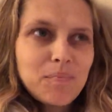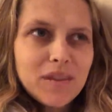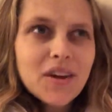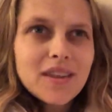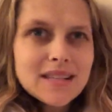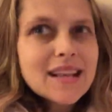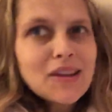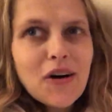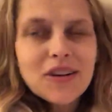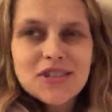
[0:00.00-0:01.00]
that's a
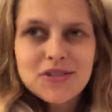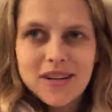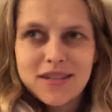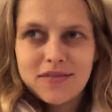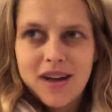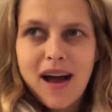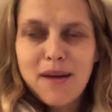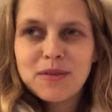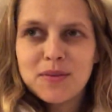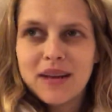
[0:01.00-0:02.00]
long stretch of
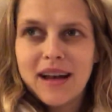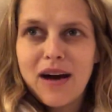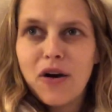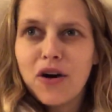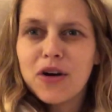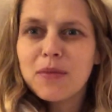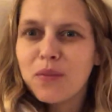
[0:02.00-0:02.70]
time to be at our home,